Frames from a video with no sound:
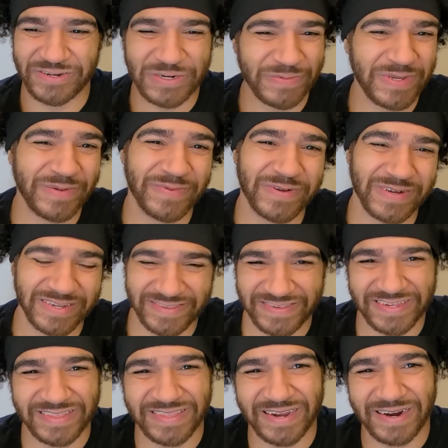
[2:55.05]
two people could
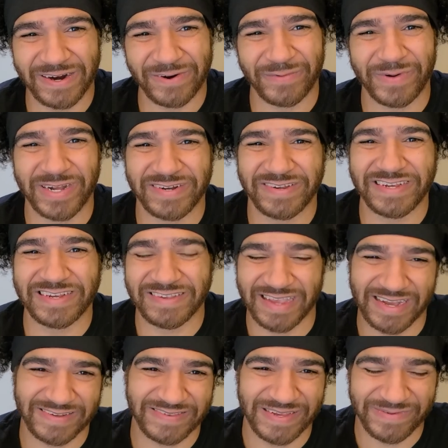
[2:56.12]
sit there, watch the
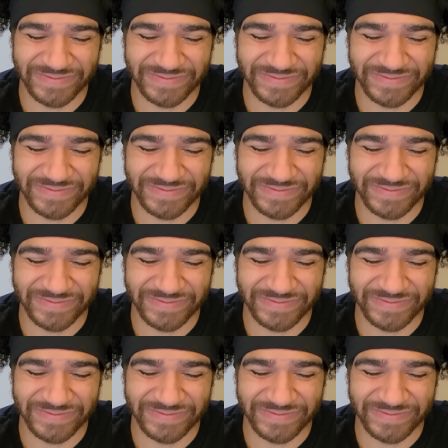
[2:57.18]
exact same